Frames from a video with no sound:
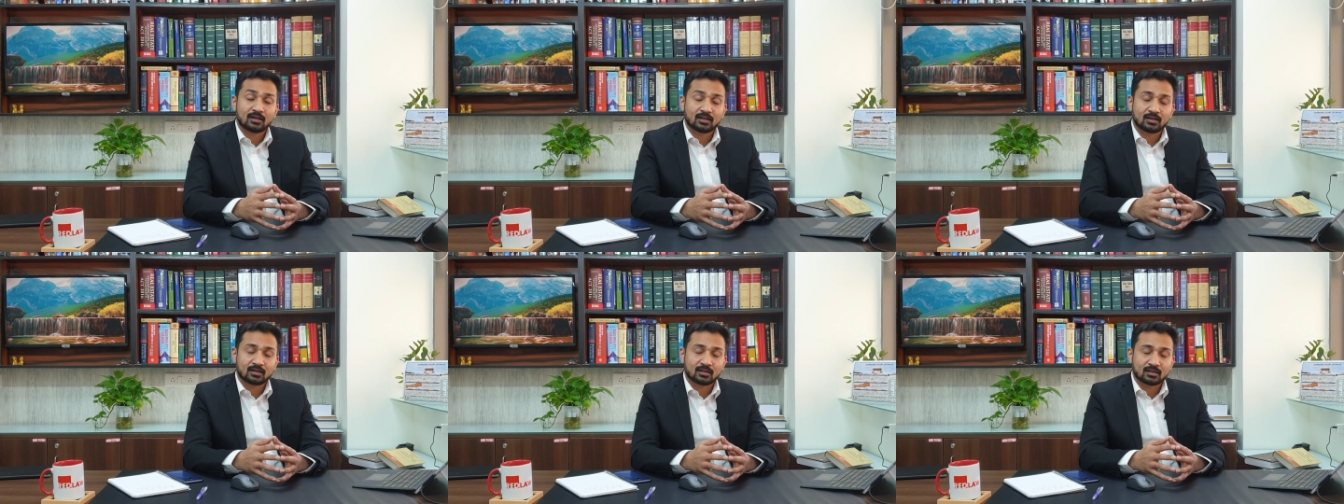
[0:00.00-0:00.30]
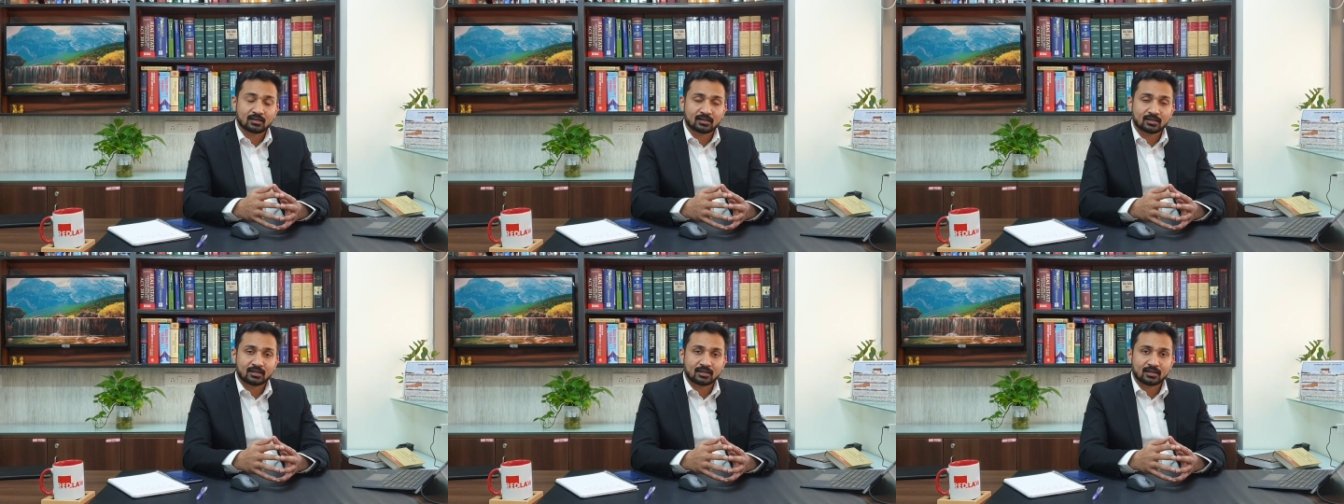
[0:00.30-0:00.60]

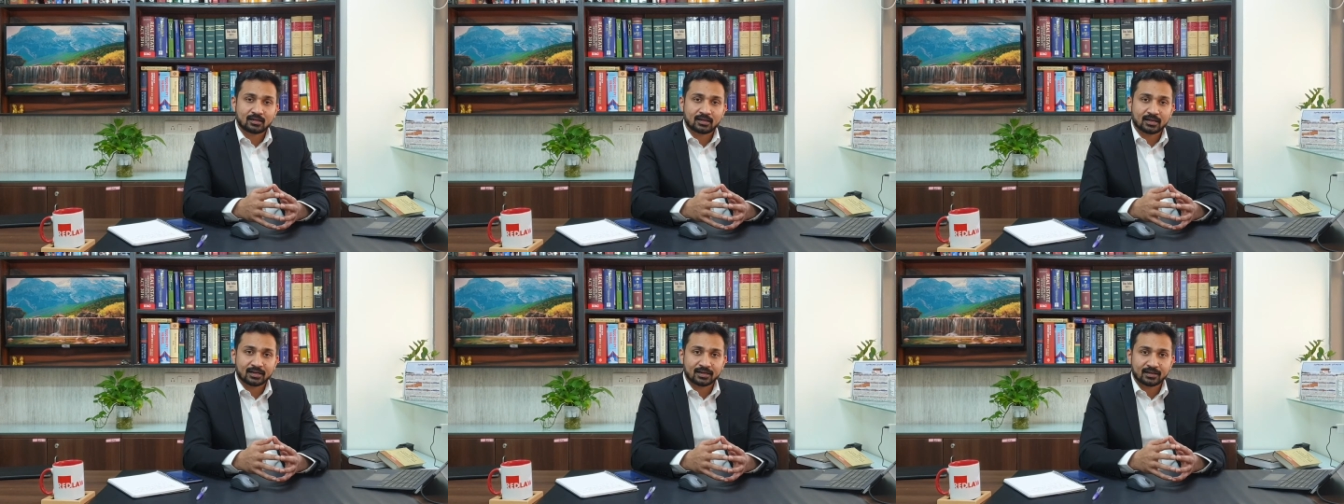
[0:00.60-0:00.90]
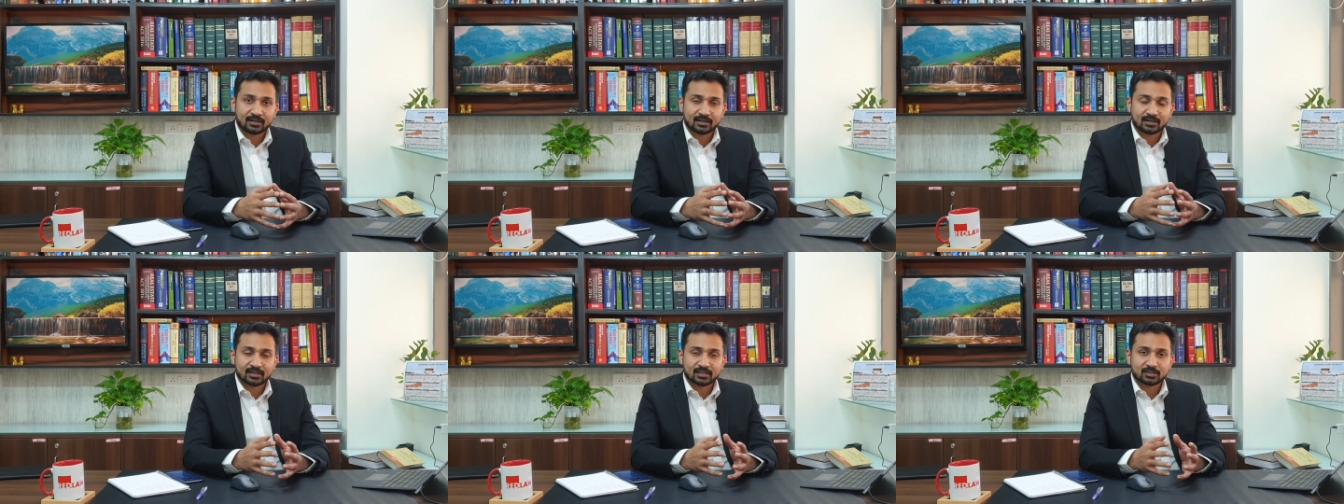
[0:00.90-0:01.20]
uh,
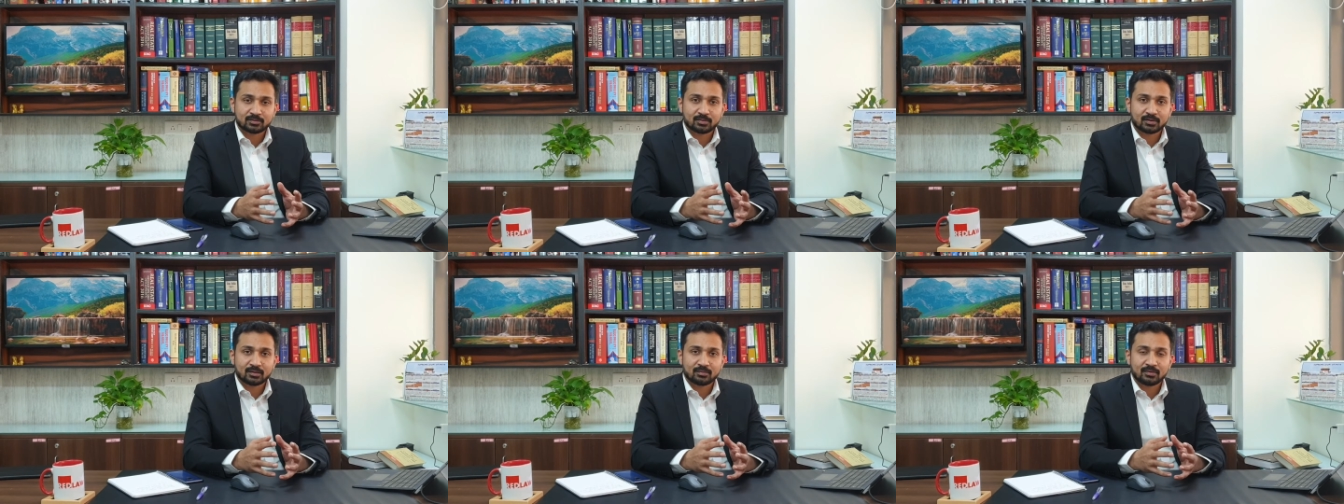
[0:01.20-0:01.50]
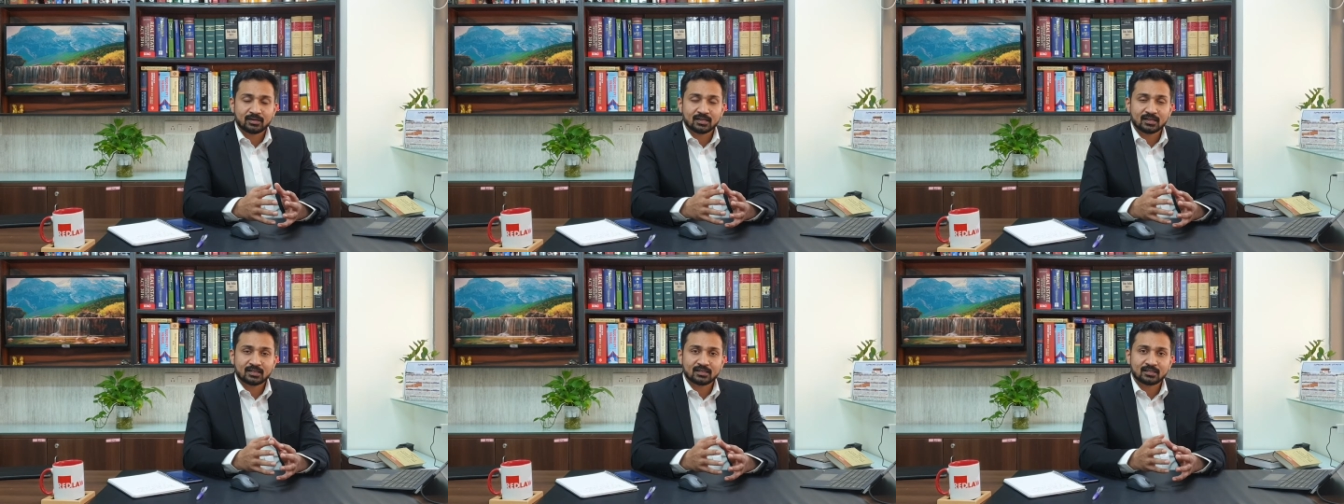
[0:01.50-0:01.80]
tender age
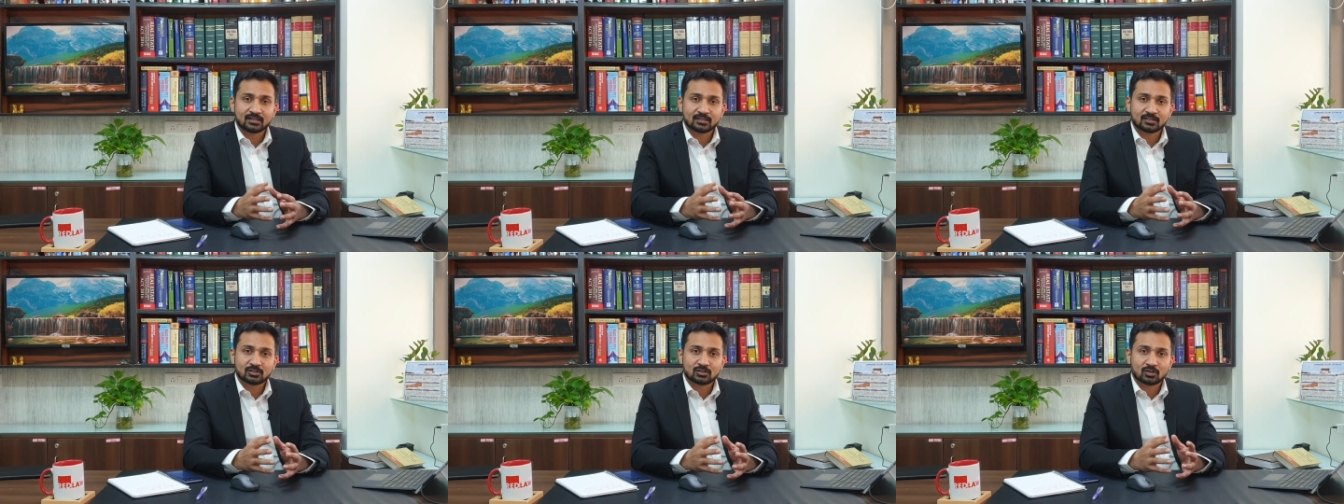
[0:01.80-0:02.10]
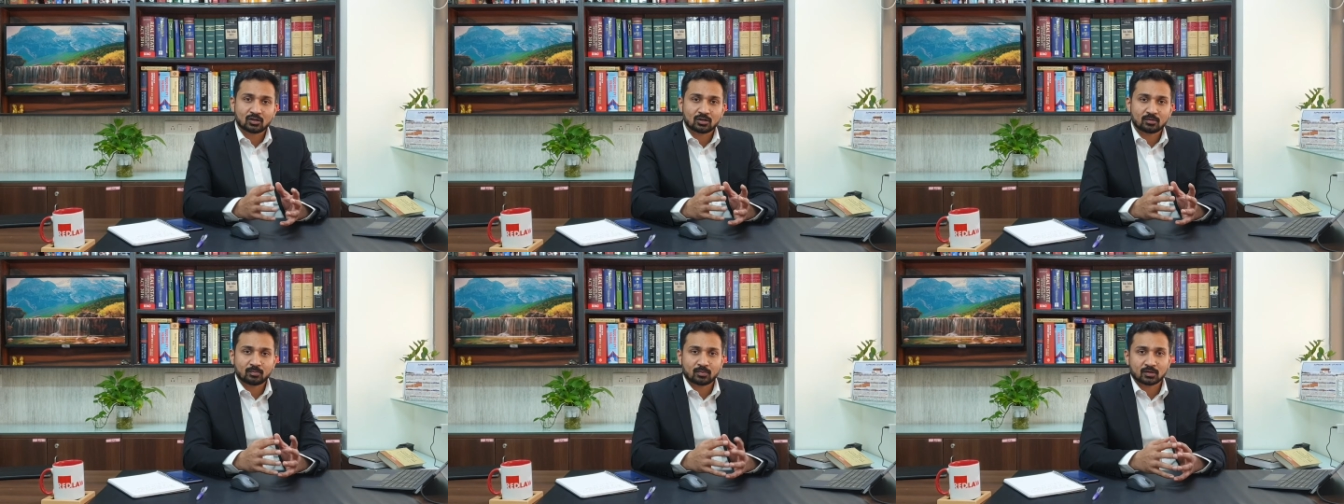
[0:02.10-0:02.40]
baby and it is
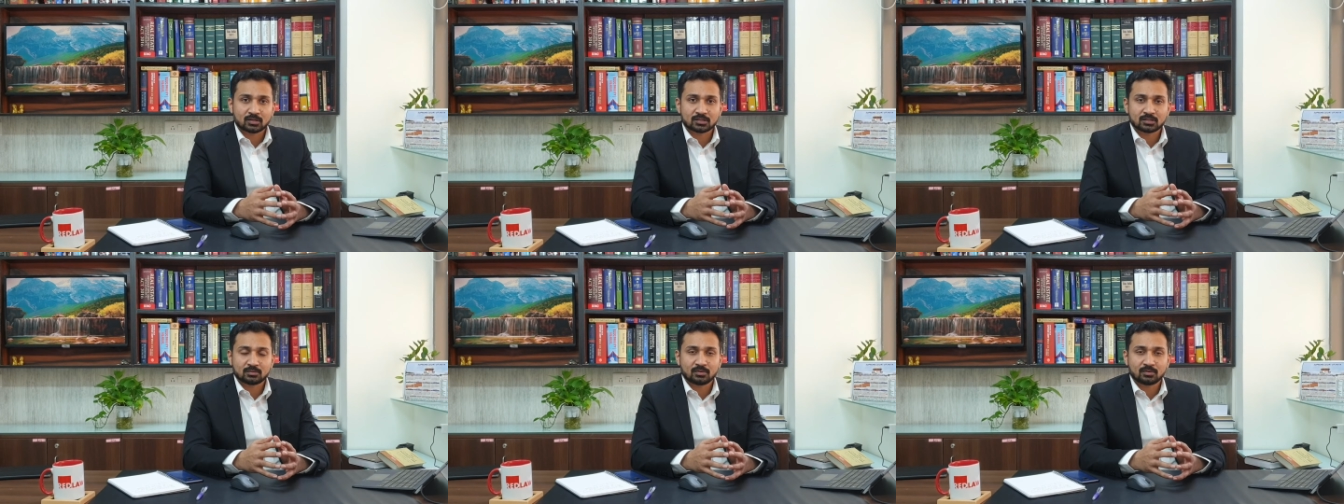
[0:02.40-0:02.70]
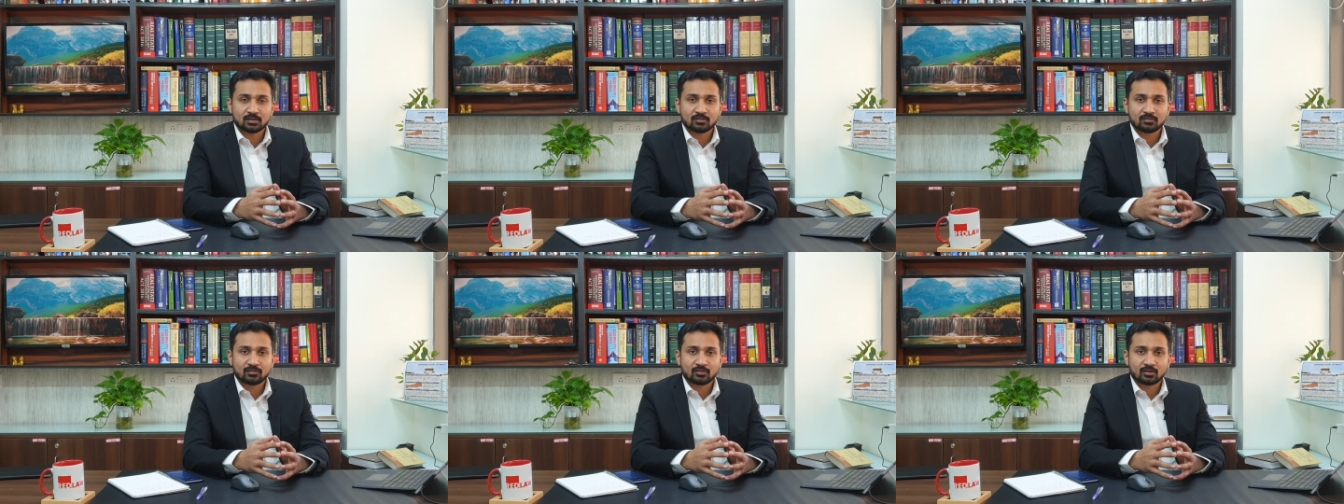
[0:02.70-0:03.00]
not
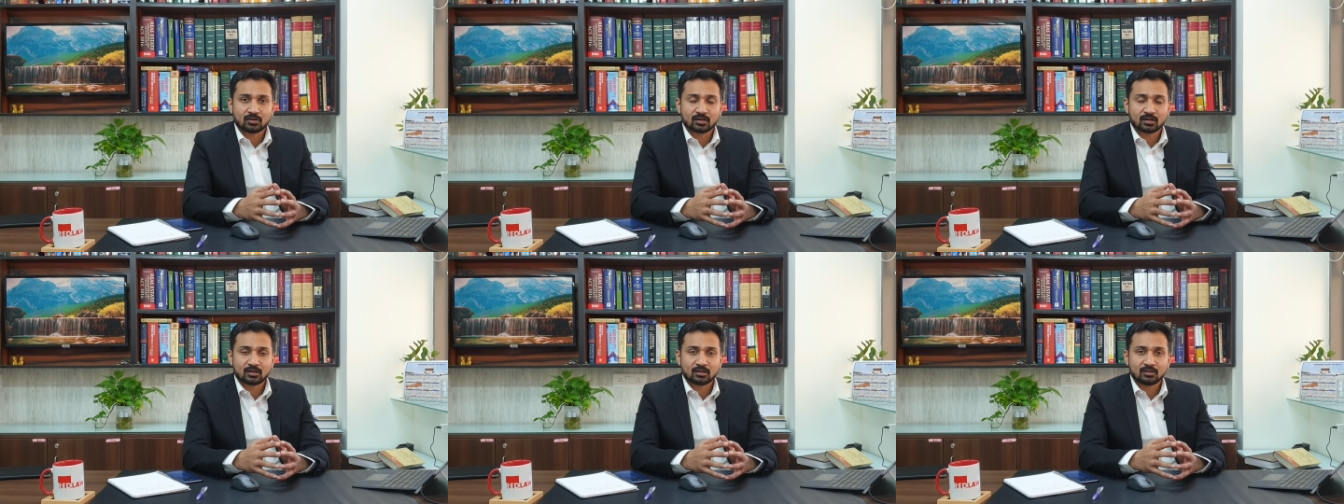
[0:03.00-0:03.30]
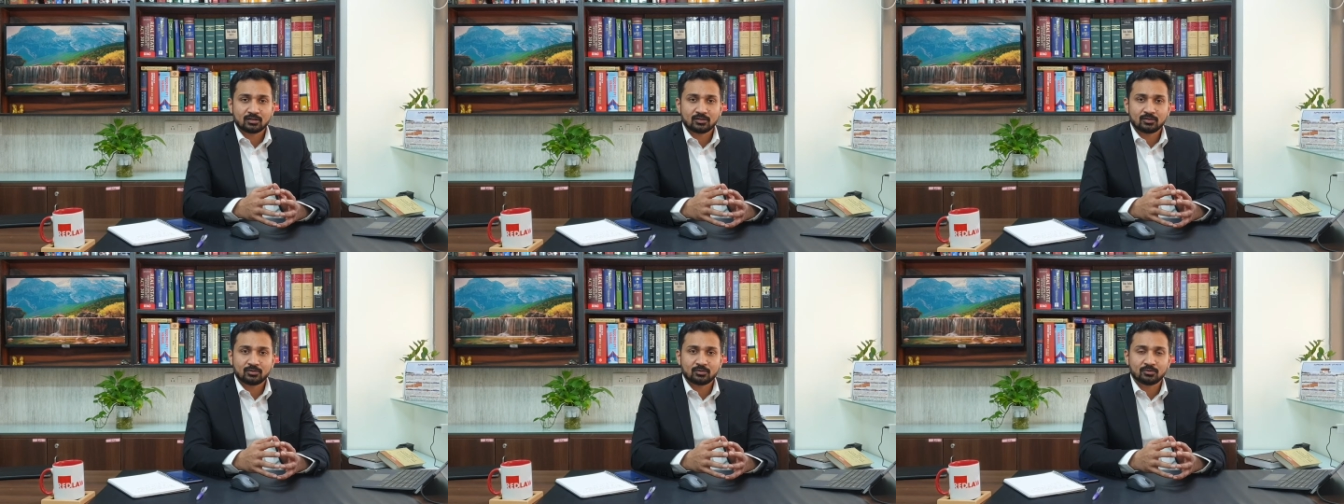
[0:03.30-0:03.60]
possible for
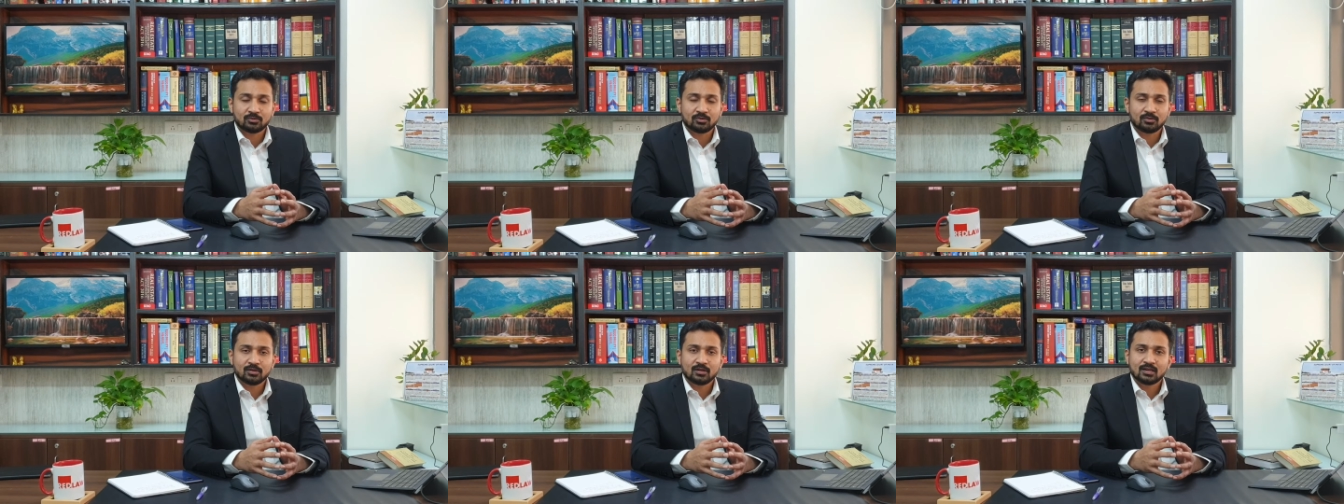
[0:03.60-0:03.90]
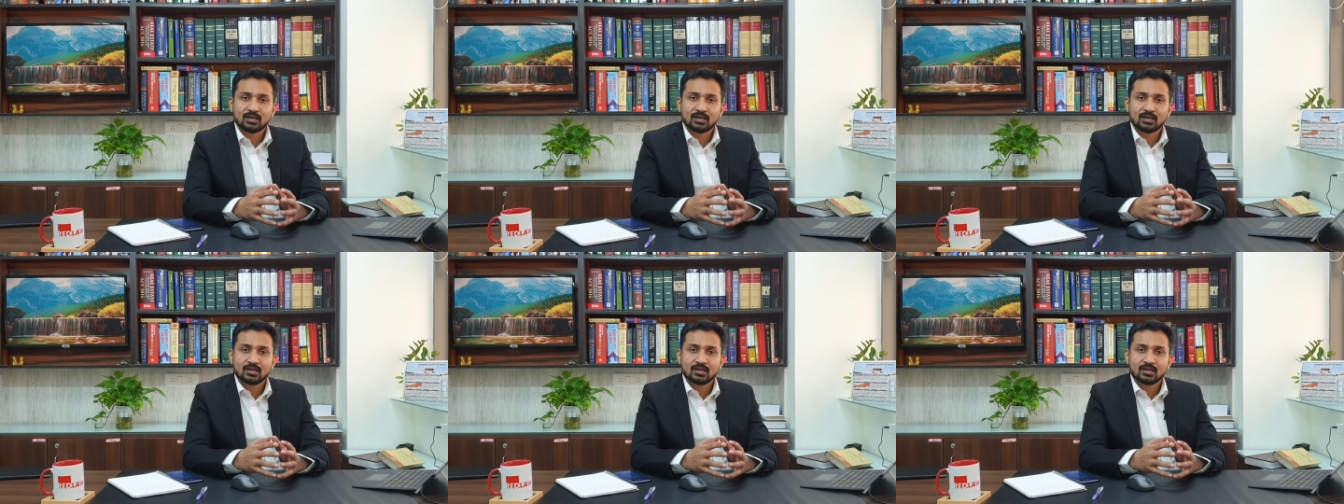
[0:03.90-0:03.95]
her to